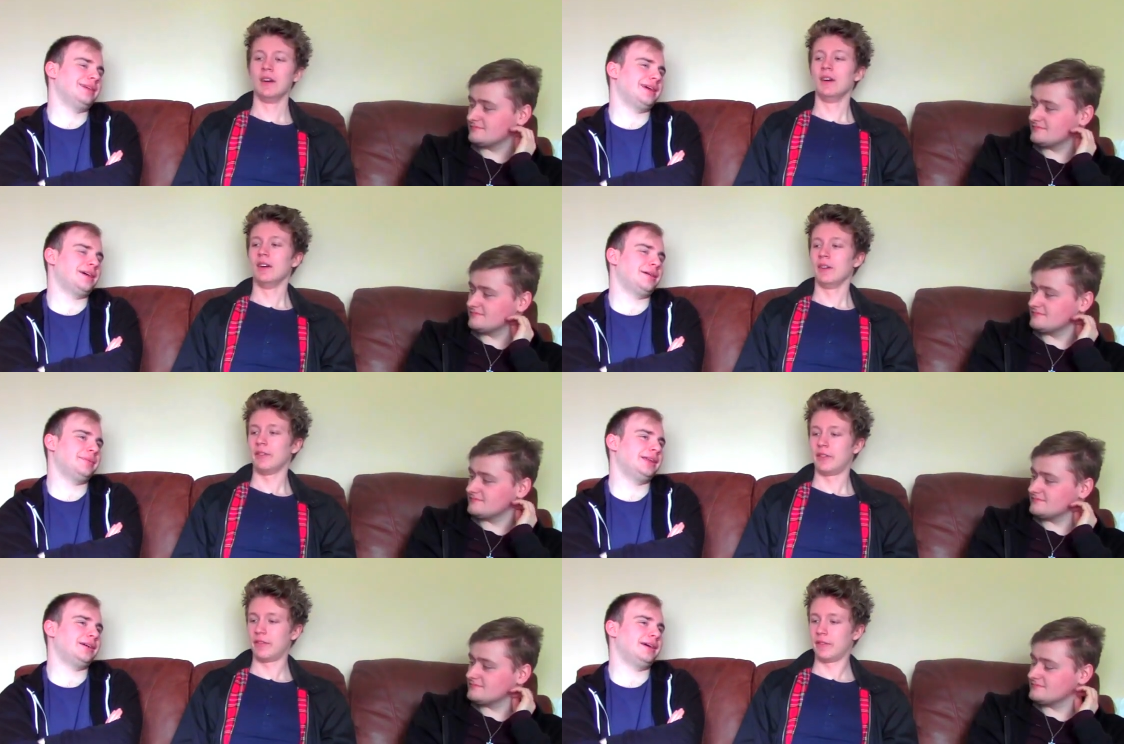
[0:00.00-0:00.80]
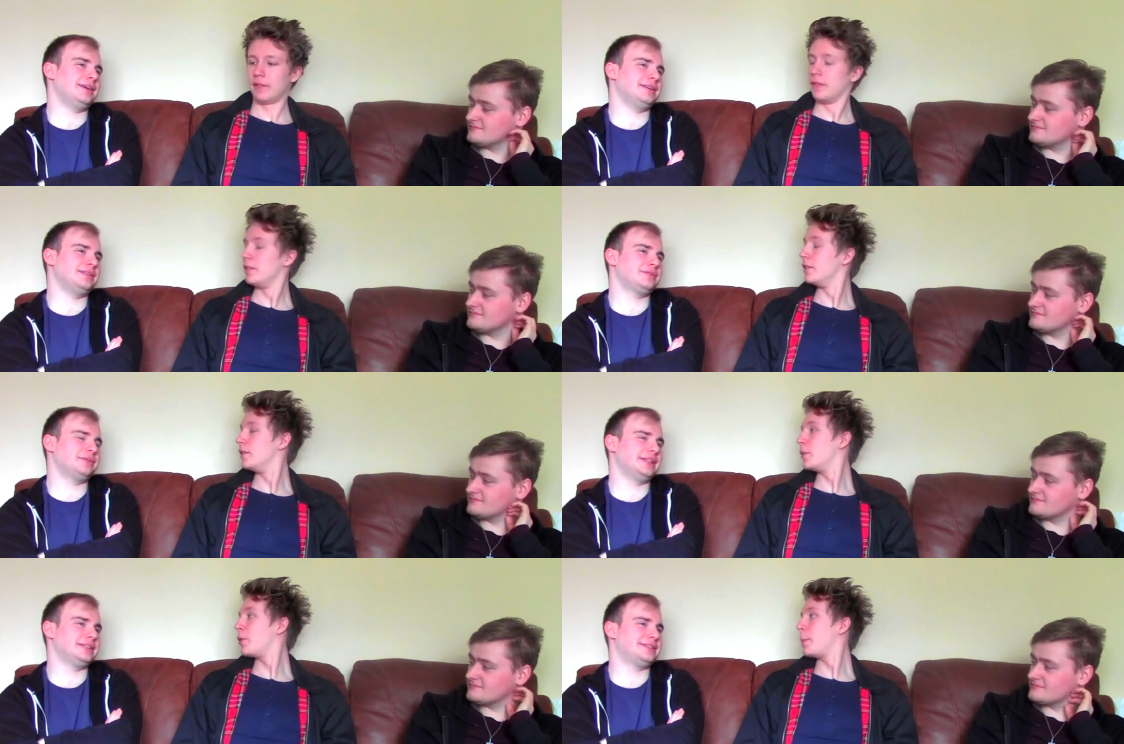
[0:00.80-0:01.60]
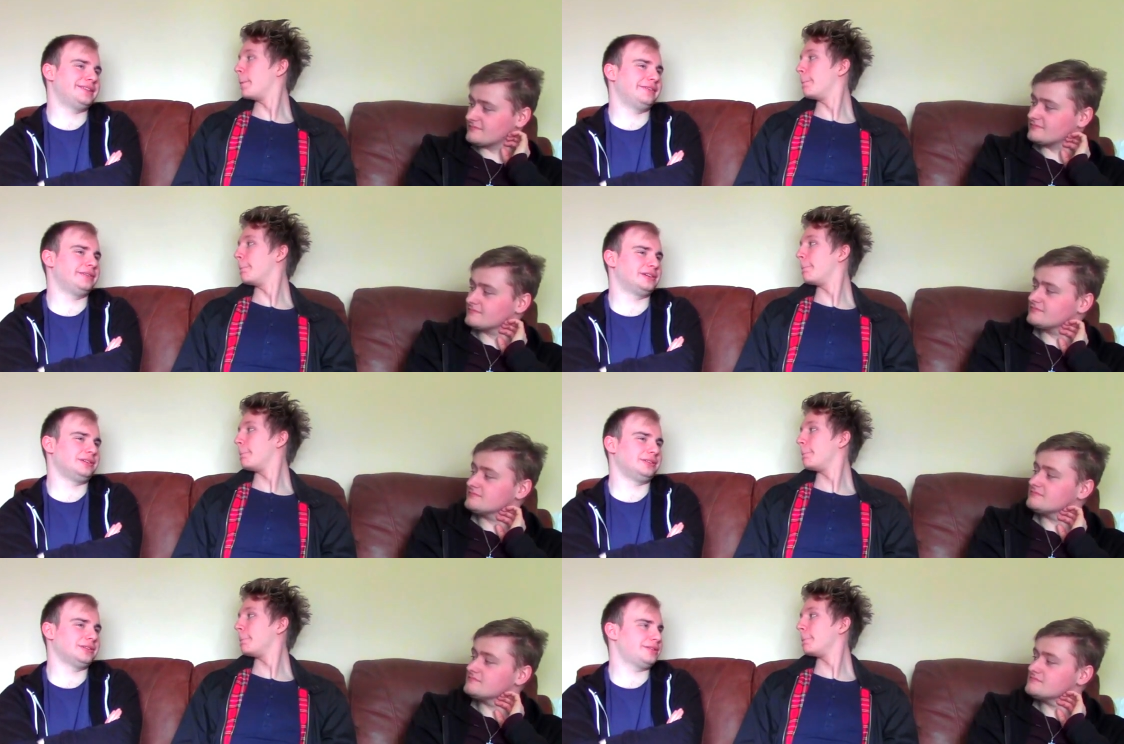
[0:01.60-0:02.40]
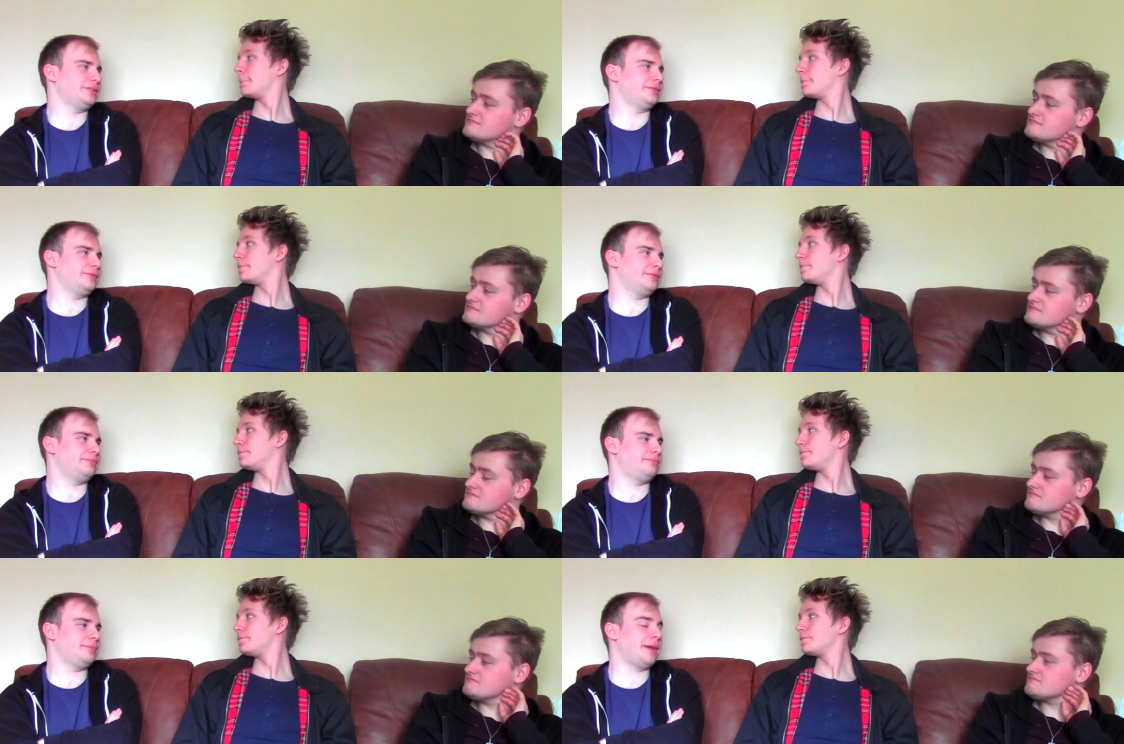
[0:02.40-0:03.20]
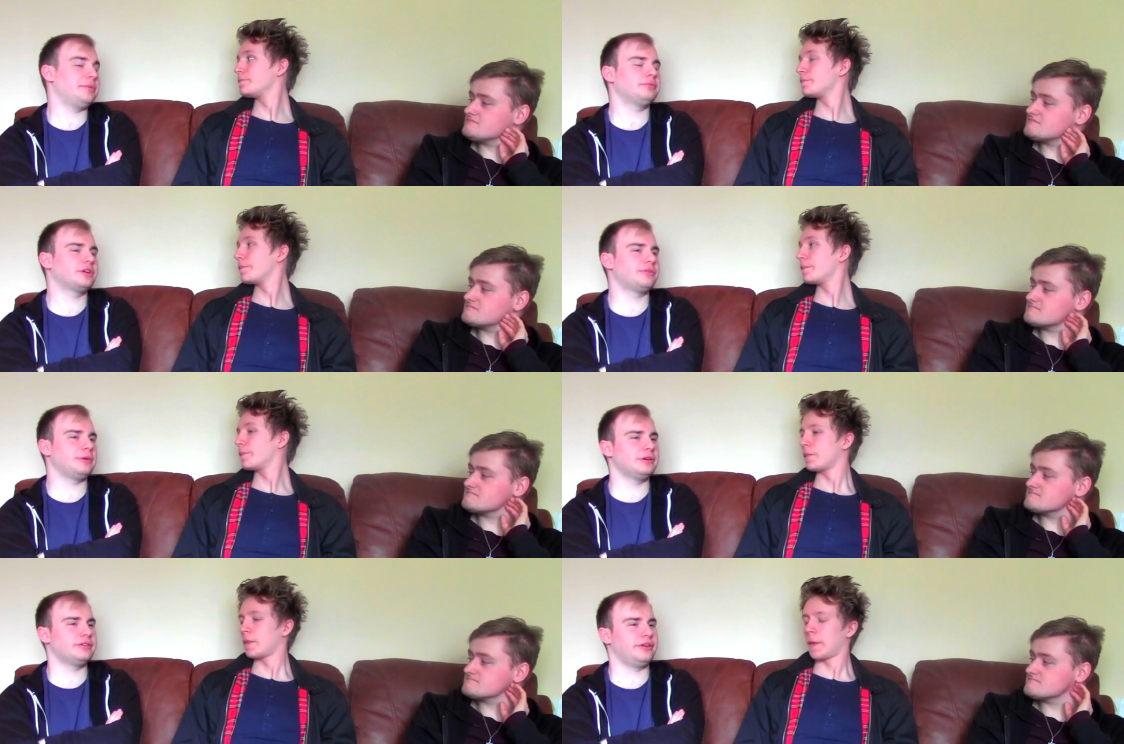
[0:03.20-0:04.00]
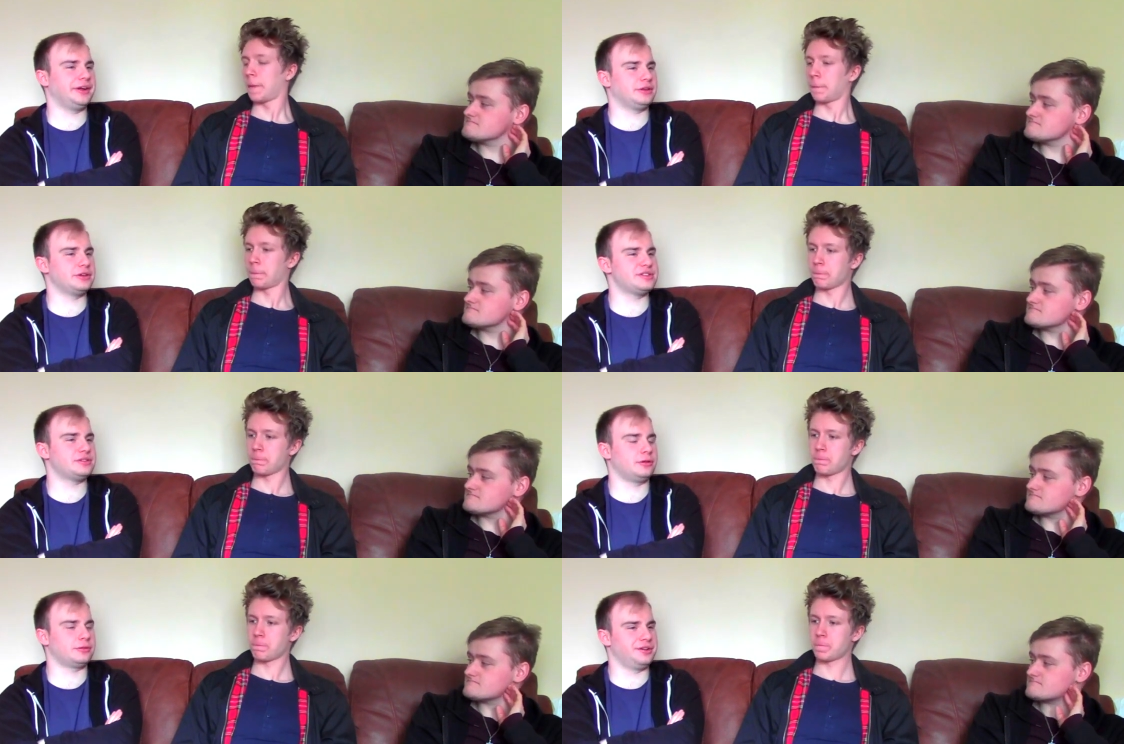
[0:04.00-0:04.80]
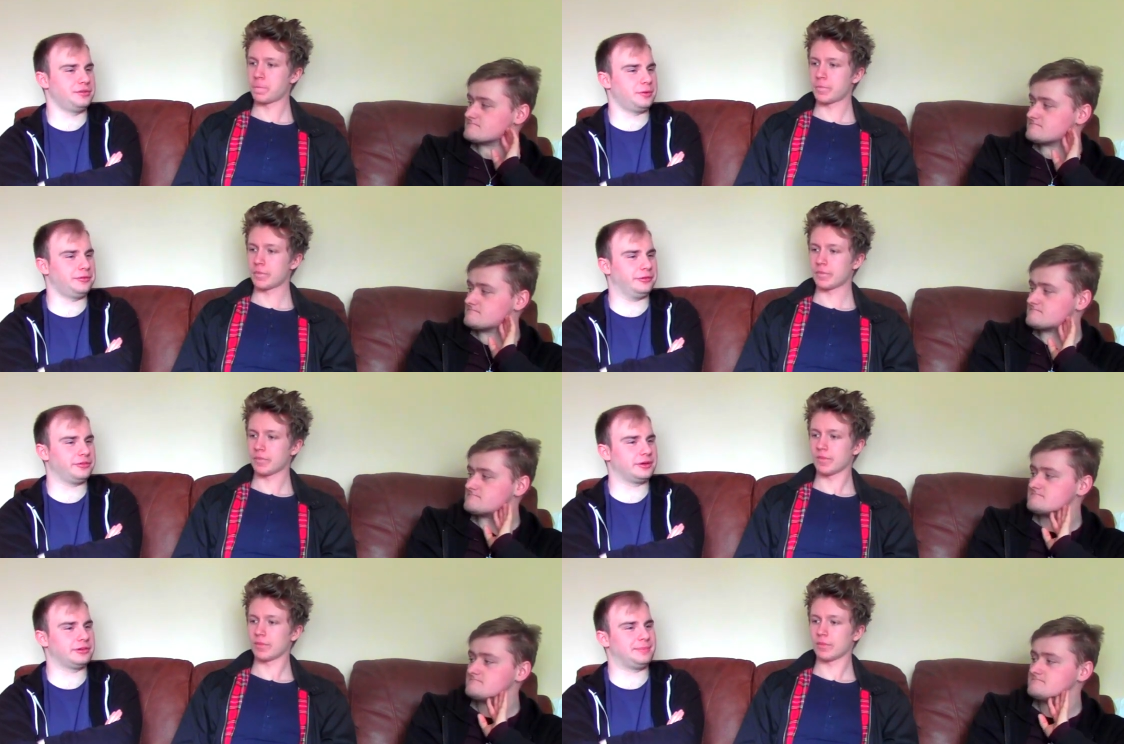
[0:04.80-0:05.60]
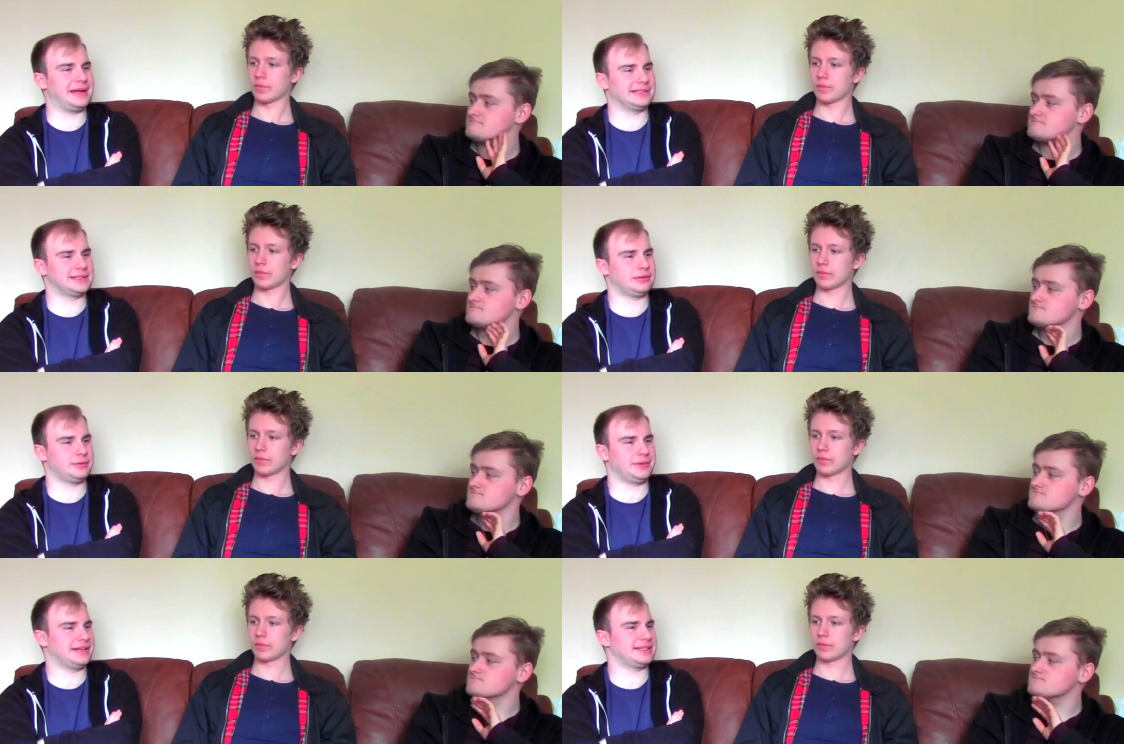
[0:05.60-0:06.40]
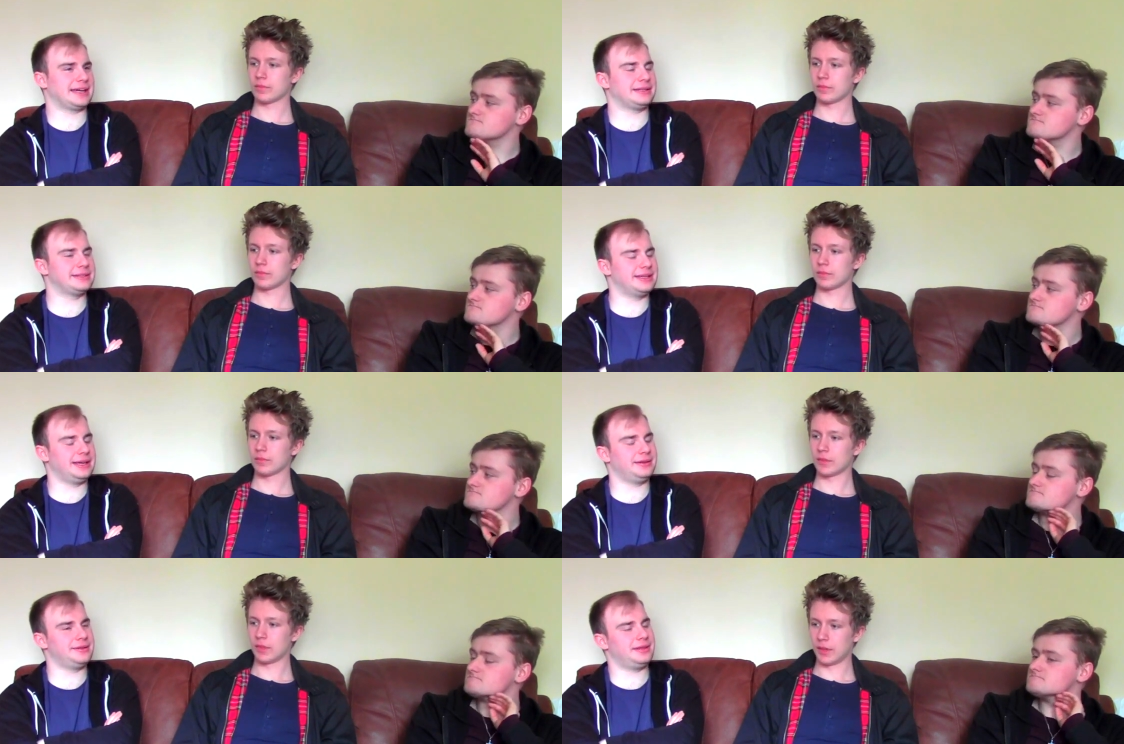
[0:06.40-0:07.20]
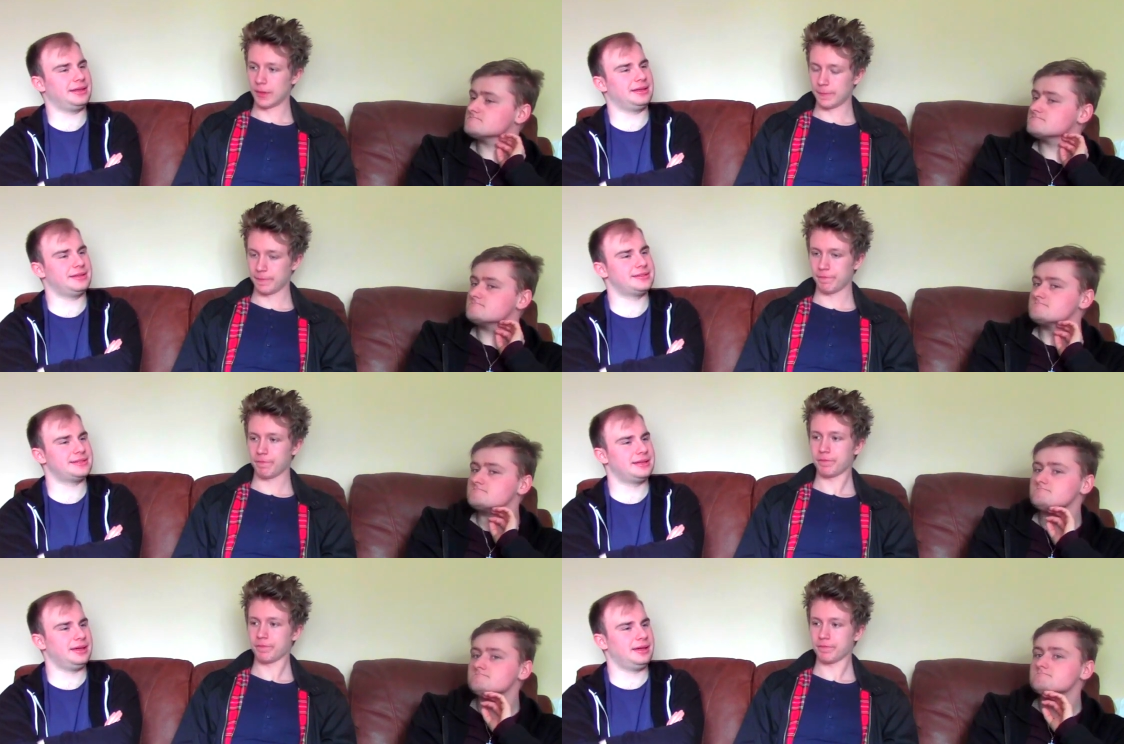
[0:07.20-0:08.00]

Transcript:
Speaker 1: yeah, I mean, I, it's always difficult, sort of. I mean, because we got to find good stories, but we've also got to balance that with practicality, and I think it's